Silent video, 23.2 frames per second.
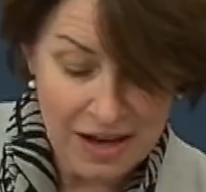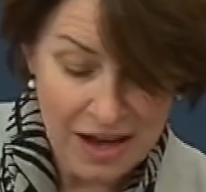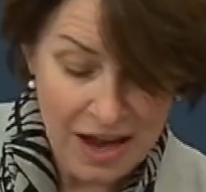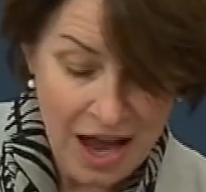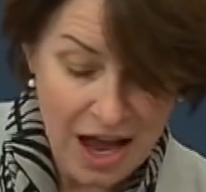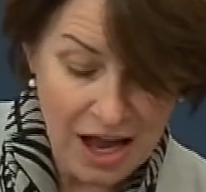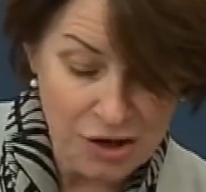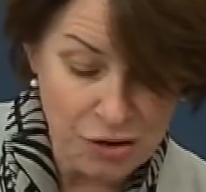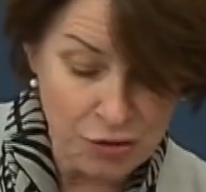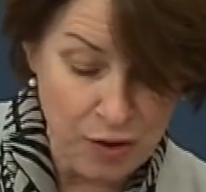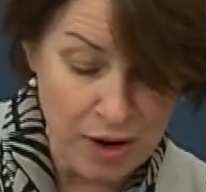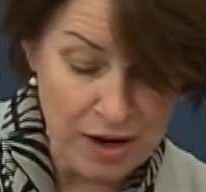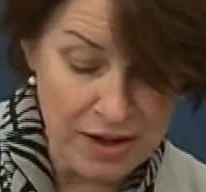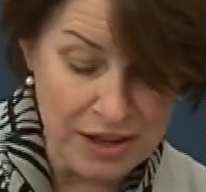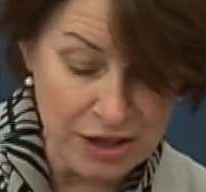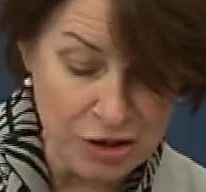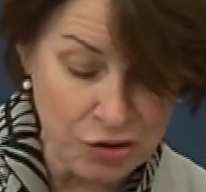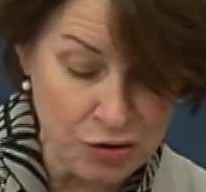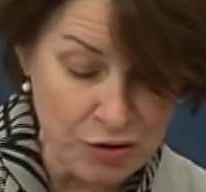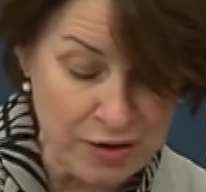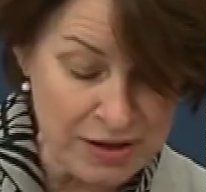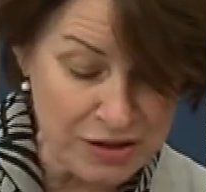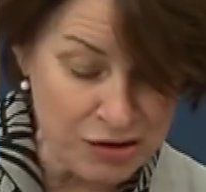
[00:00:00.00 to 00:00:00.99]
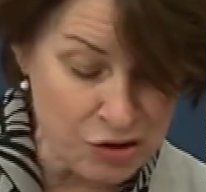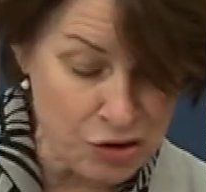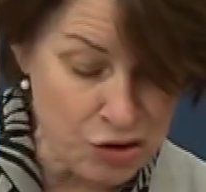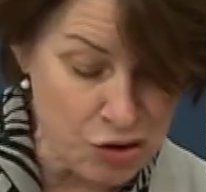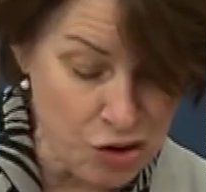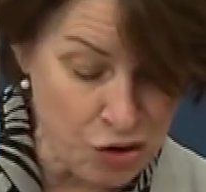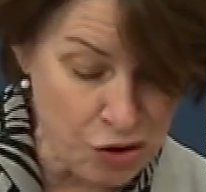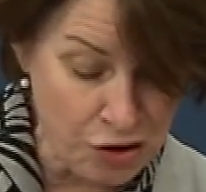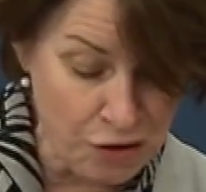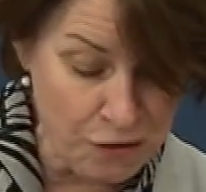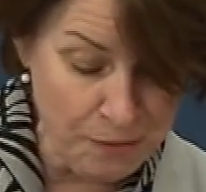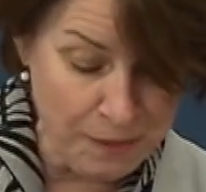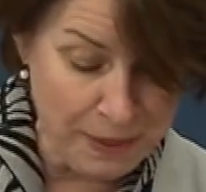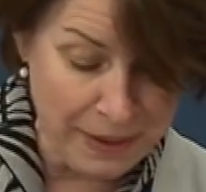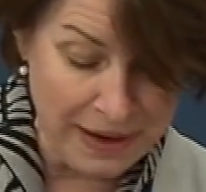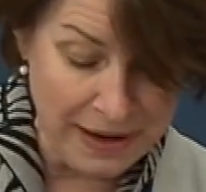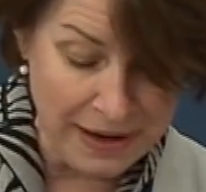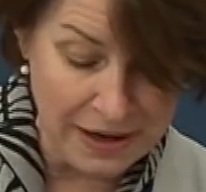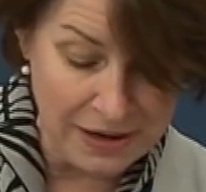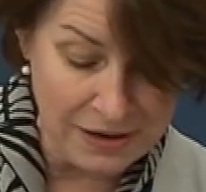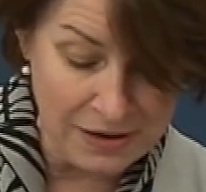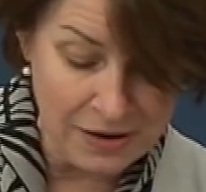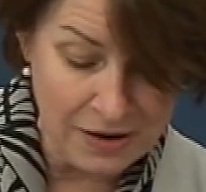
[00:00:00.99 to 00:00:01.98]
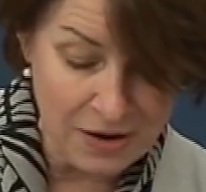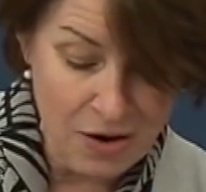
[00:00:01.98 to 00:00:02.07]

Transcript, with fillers: a drug that treats nerve pain,